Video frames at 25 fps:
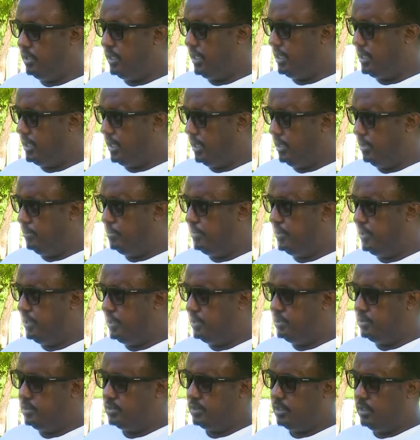like
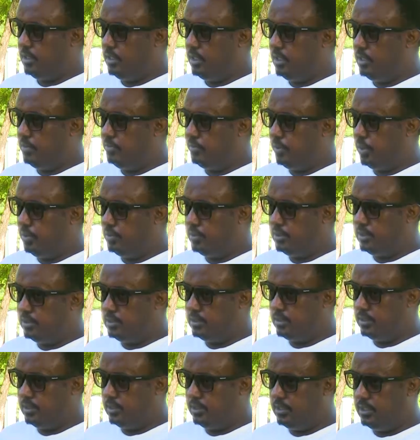Kalapina's uh,
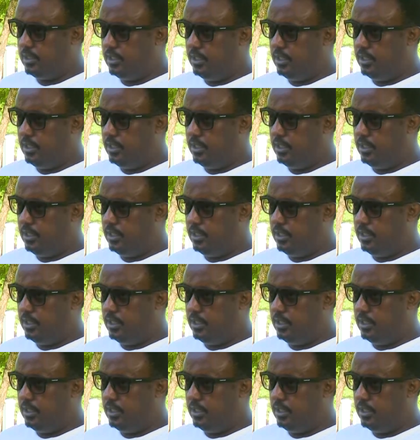foundation